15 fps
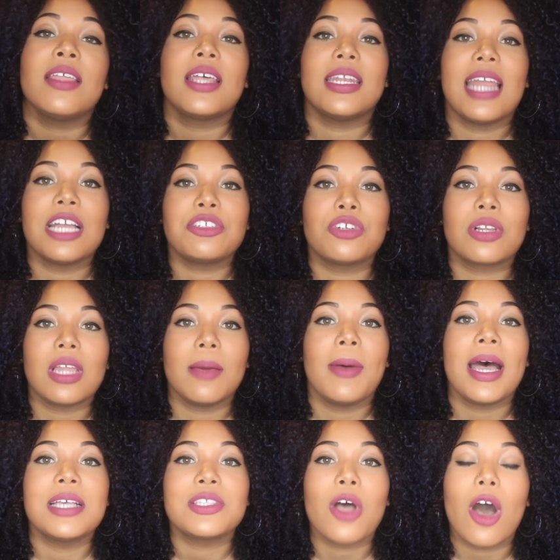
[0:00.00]
the NaturAll Club
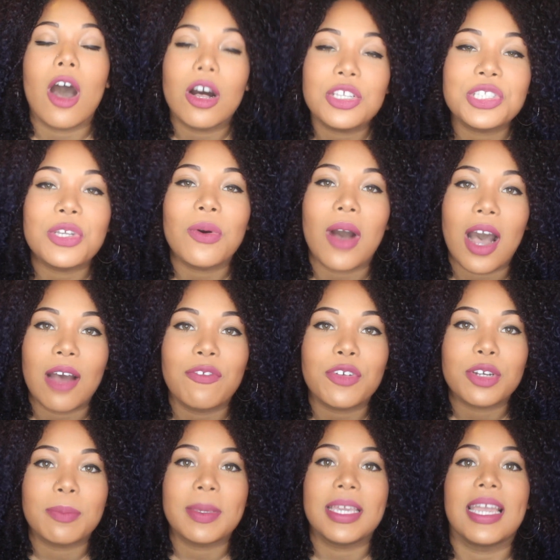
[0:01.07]
has also
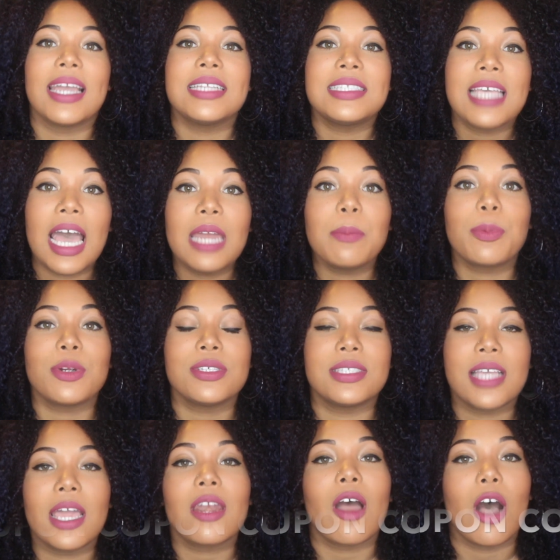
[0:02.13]
offered me a
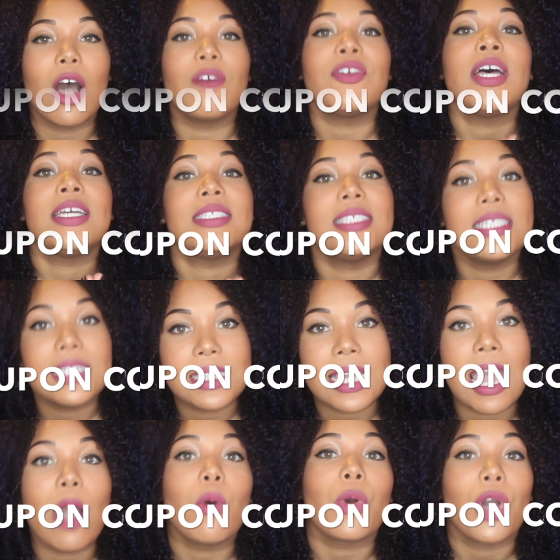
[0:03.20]
10% off
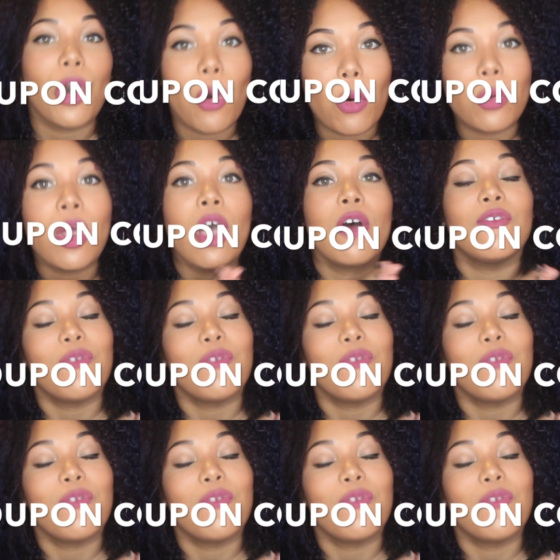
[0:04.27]
discount code